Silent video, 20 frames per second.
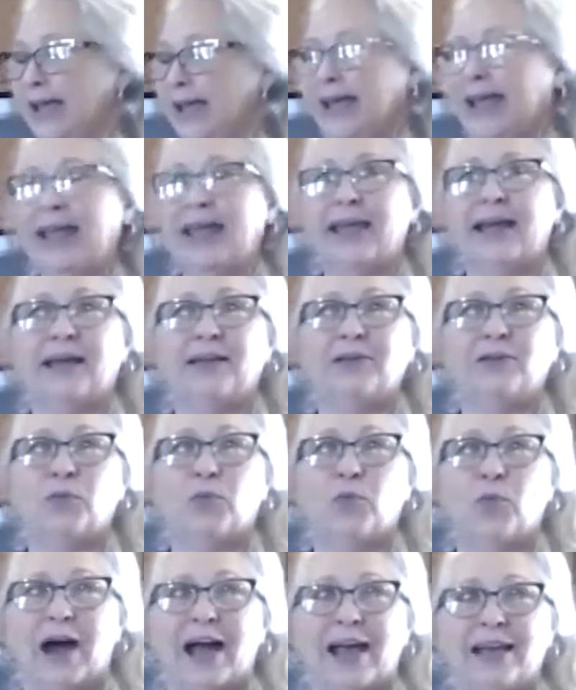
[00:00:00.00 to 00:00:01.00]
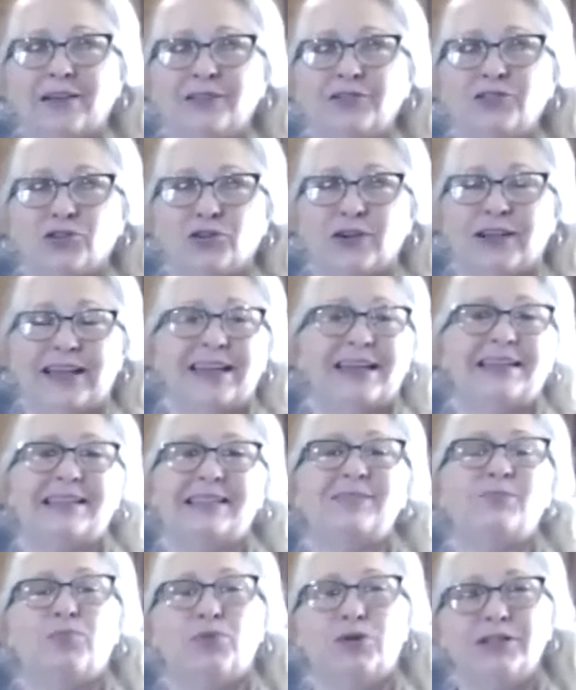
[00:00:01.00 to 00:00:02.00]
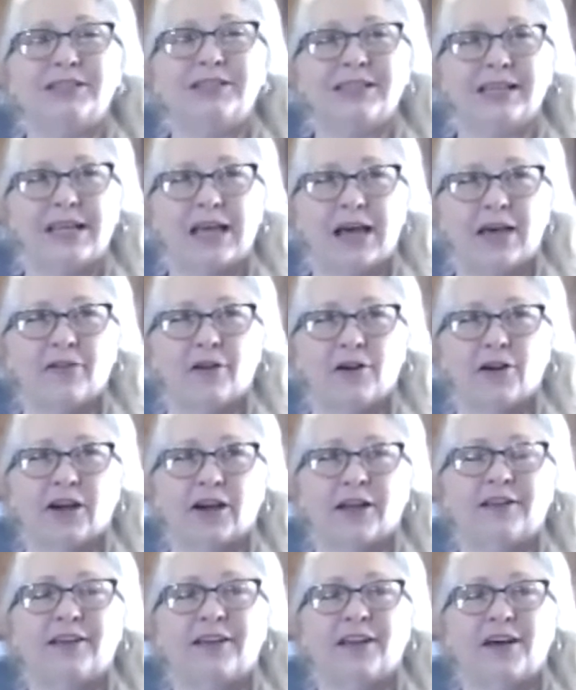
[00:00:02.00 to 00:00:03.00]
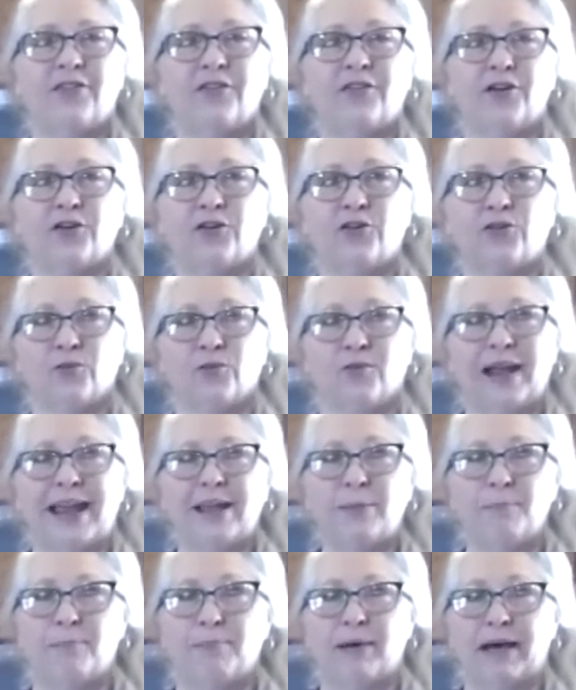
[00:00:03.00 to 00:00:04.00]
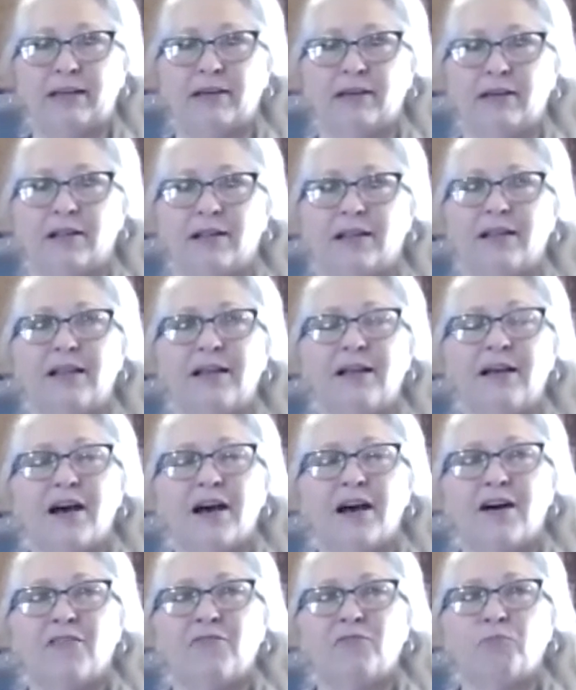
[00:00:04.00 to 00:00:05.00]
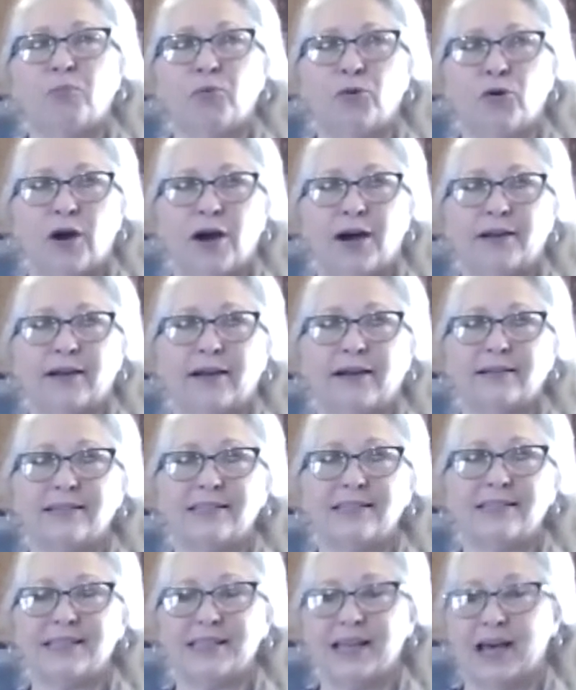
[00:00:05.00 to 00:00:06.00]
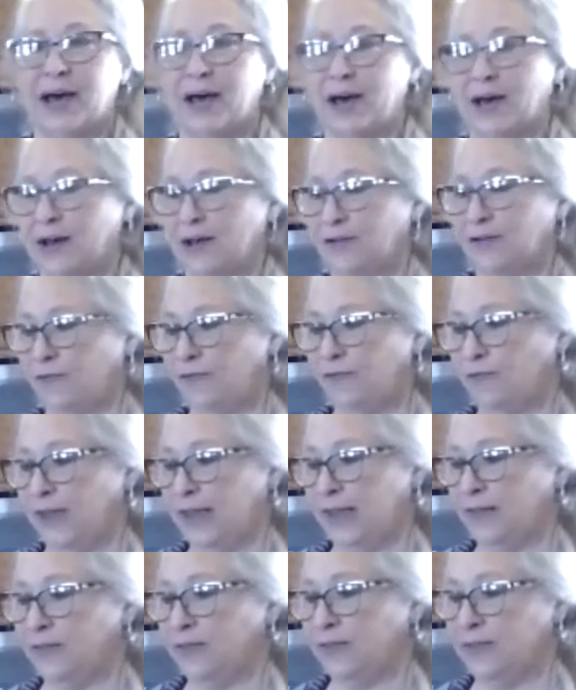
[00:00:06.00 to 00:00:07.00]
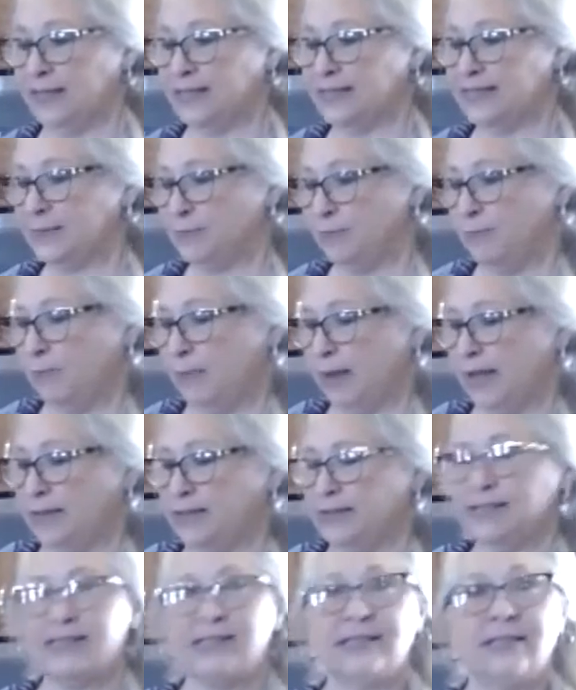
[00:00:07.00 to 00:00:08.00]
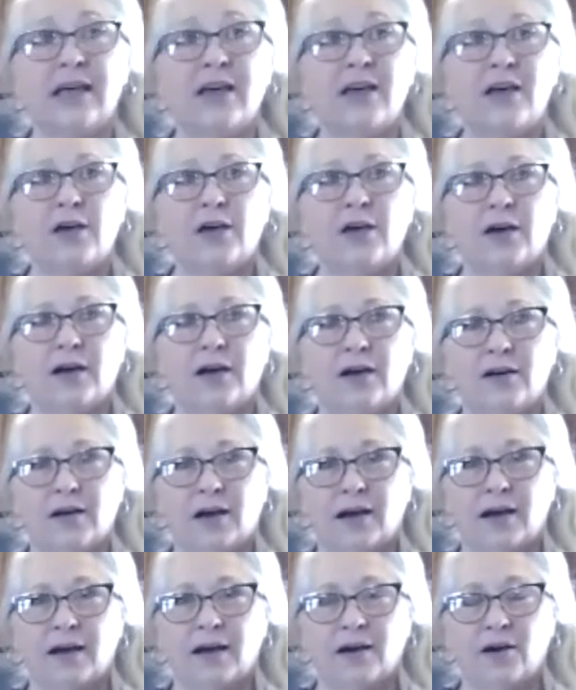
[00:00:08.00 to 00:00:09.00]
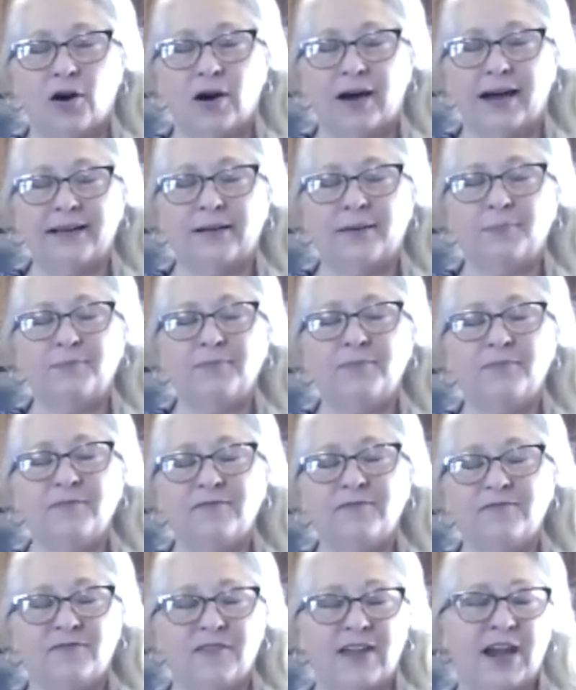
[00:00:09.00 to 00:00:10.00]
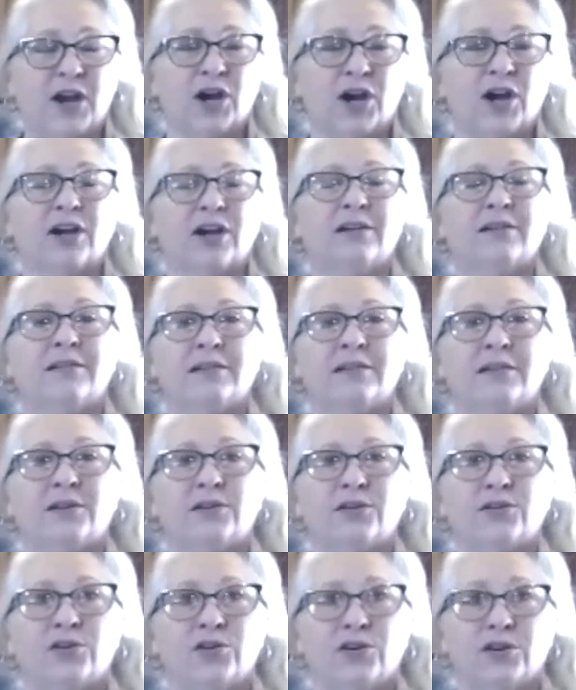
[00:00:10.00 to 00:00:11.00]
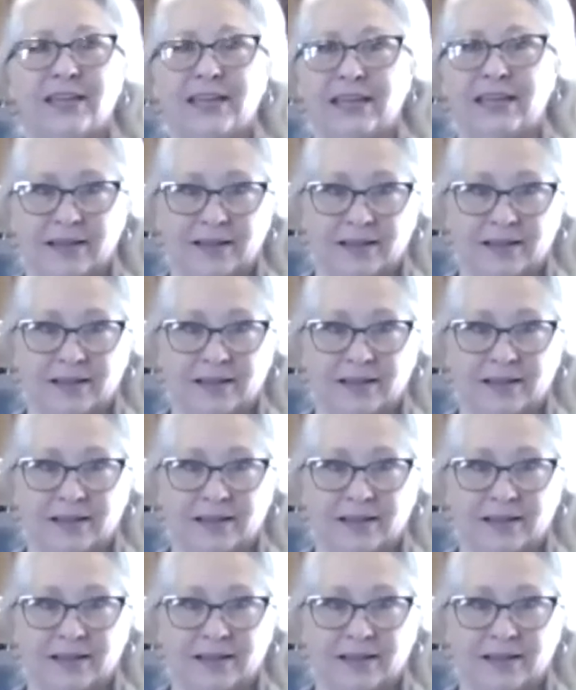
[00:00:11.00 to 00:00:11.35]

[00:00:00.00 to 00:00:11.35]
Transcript: And Wildtree has put together another great bundle of products in this month's Autumn Fair Cooking